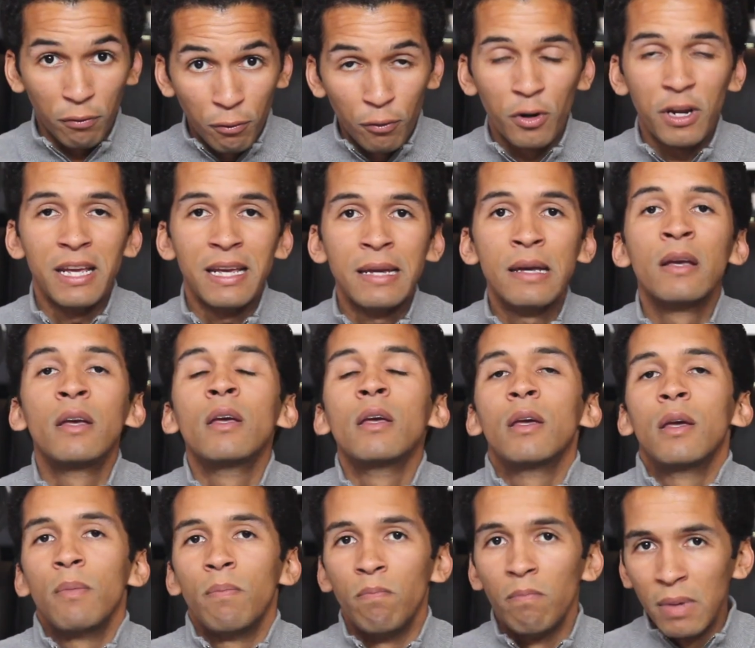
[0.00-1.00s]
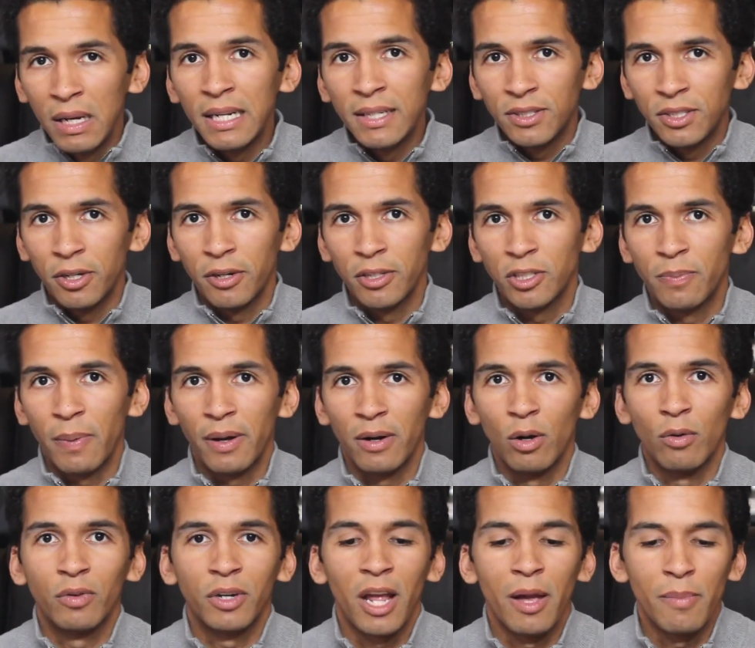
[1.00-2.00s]
free mini-series about
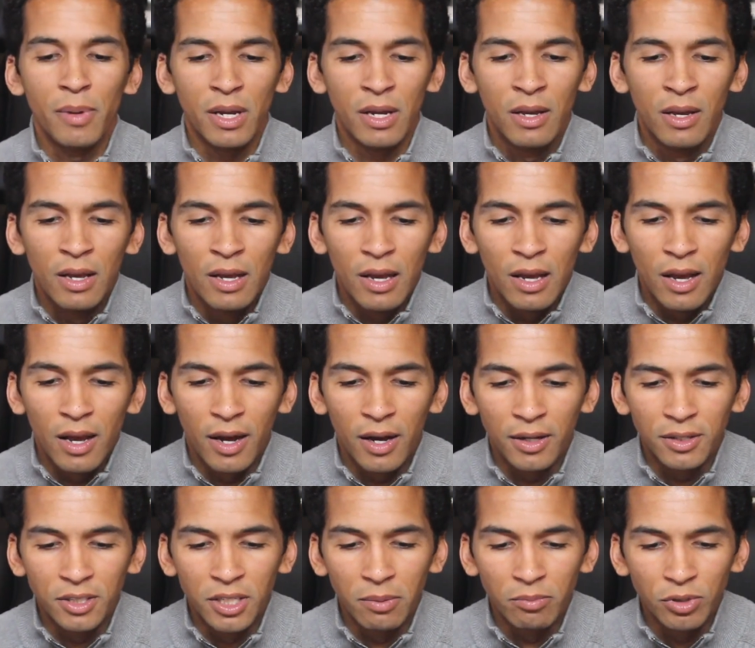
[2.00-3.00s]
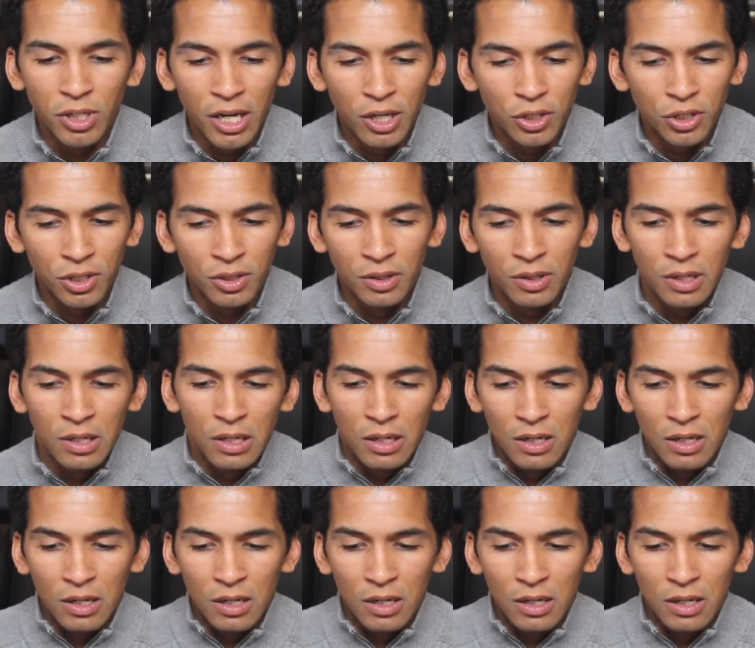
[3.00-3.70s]
overcoming temptation,